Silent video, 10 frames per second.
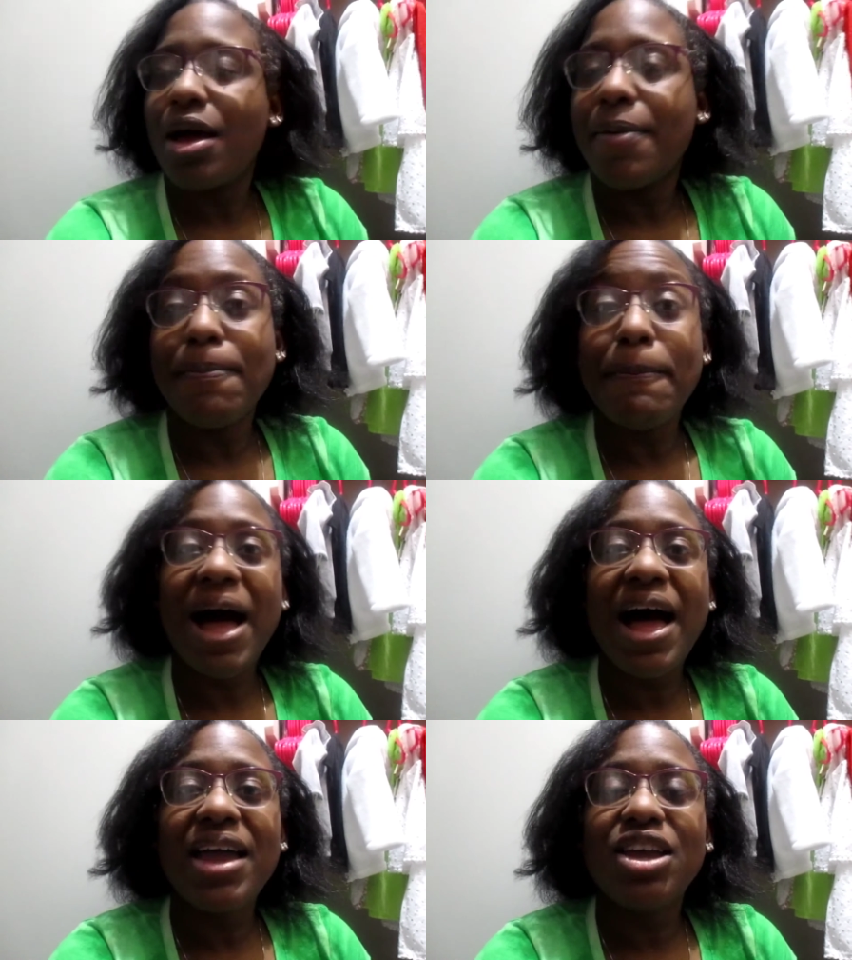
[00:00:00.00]

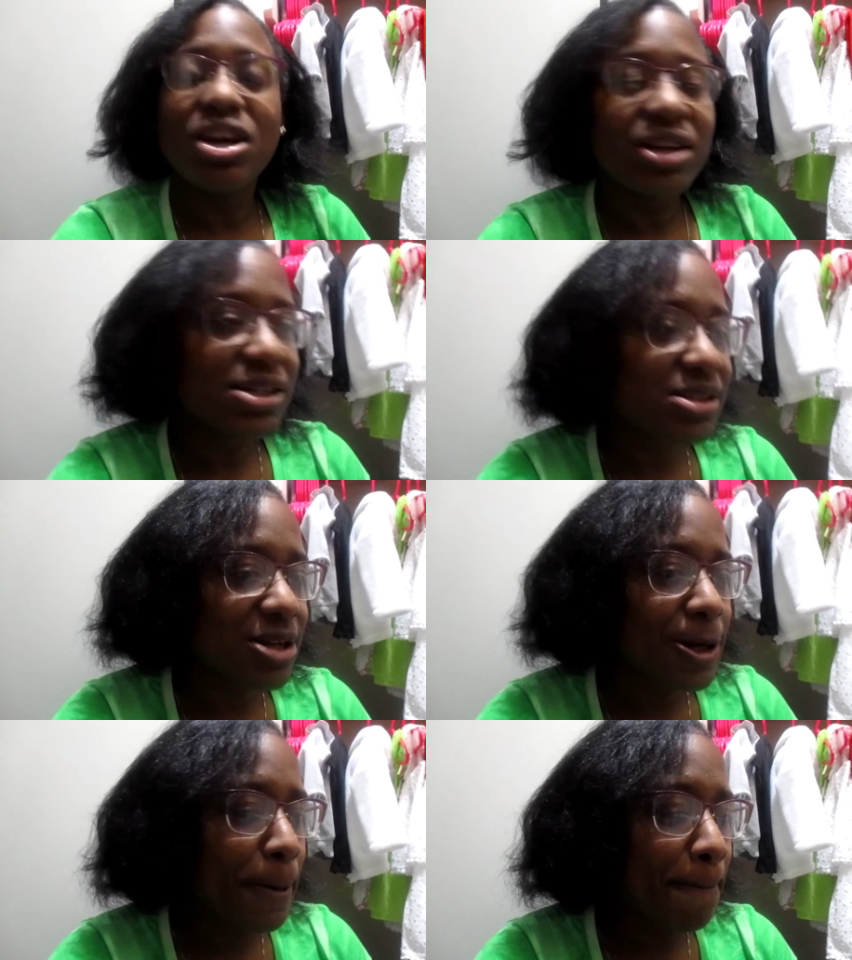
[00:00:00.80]
My youngest
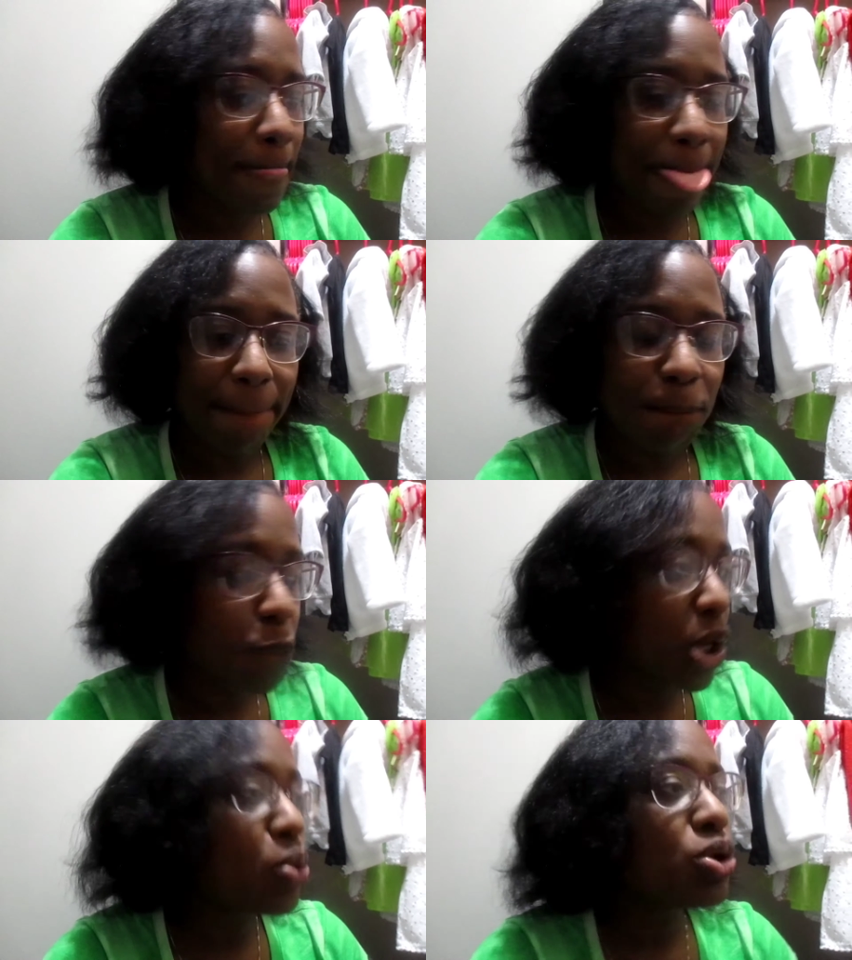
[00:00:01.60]
son,
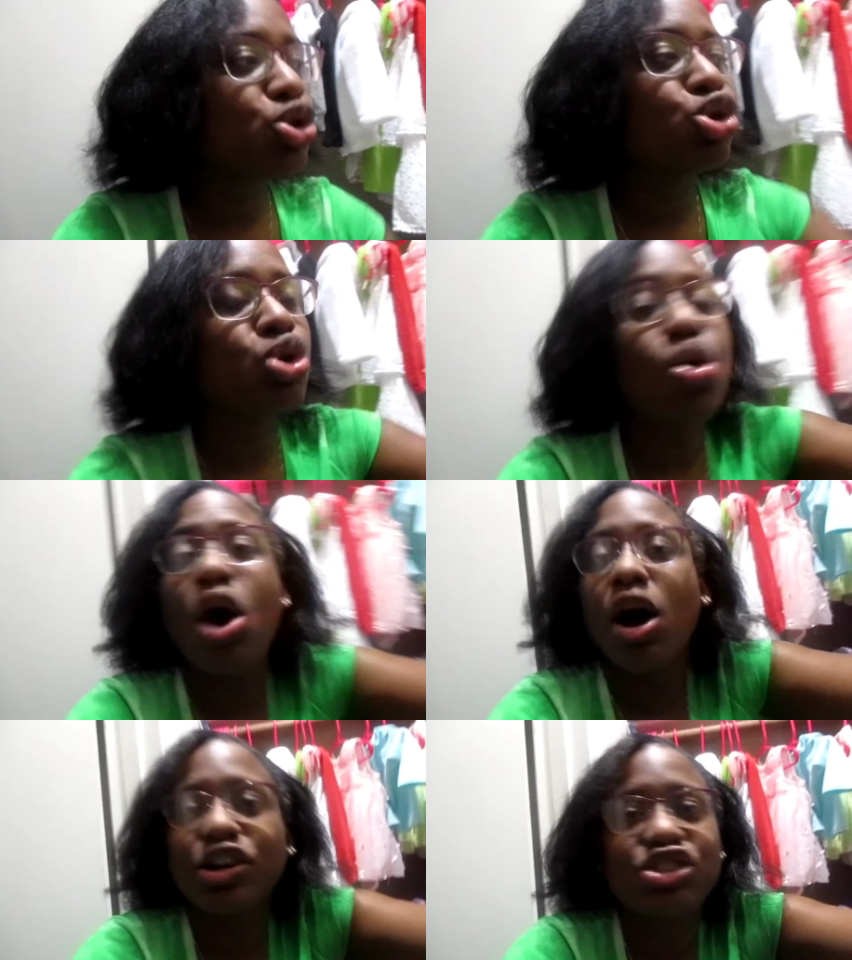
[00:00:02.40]
it was so
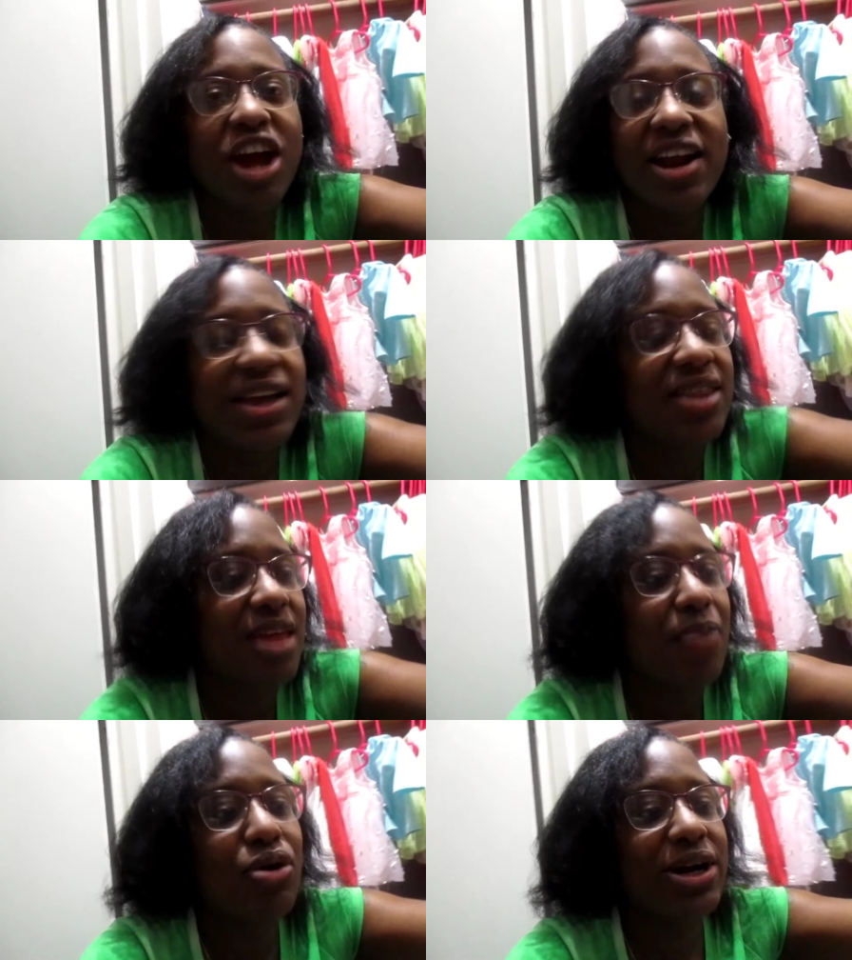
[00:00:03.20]
hard trying to get
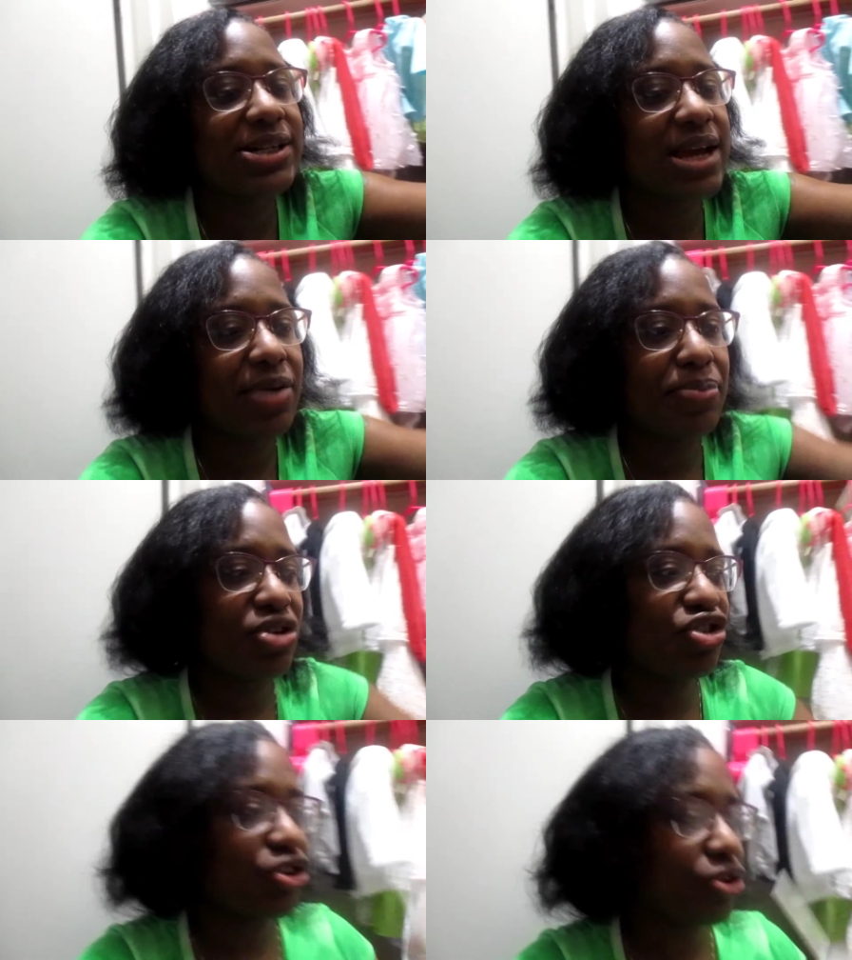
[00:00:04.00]
that boy to take a
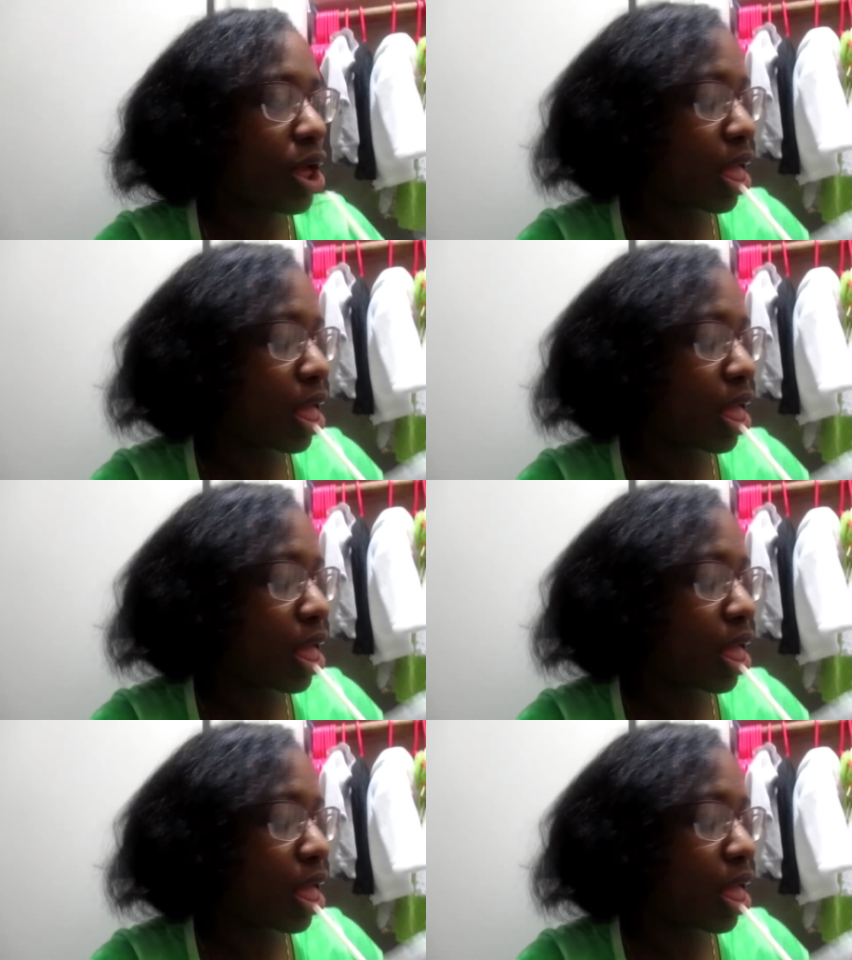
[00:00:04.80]
picture.